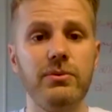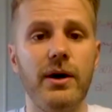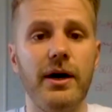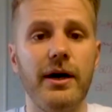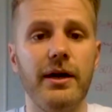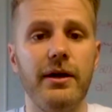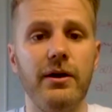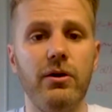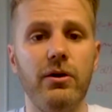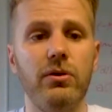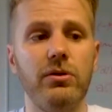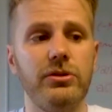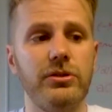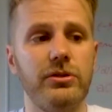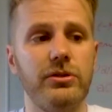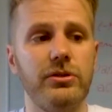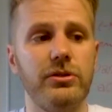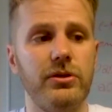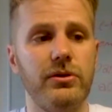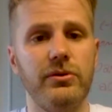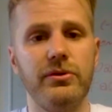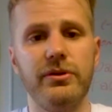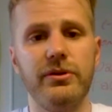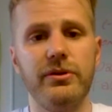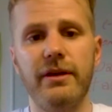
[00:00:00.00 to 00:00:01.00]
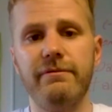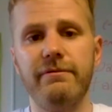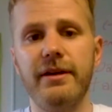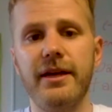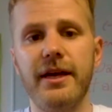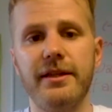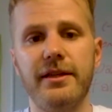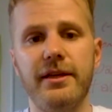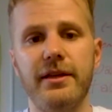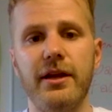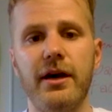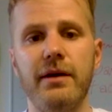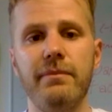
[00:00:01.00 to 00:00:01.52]
why also the
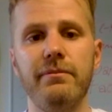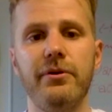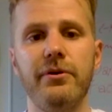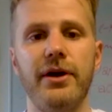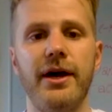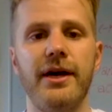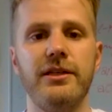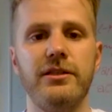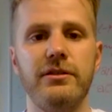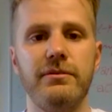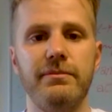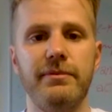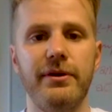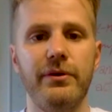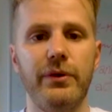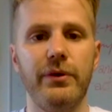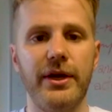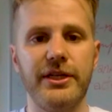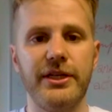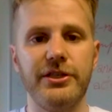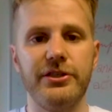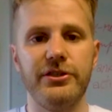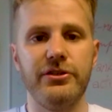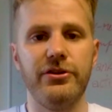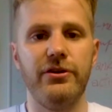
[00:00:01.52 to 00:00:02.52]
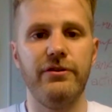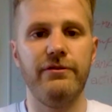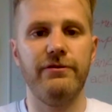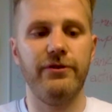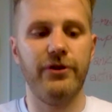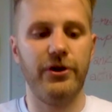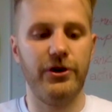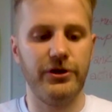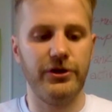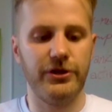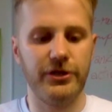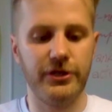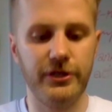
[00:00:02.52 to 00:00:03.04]
VAT number has to be registered
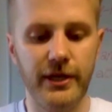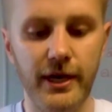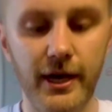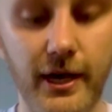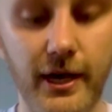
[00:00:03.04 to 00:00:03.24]
first.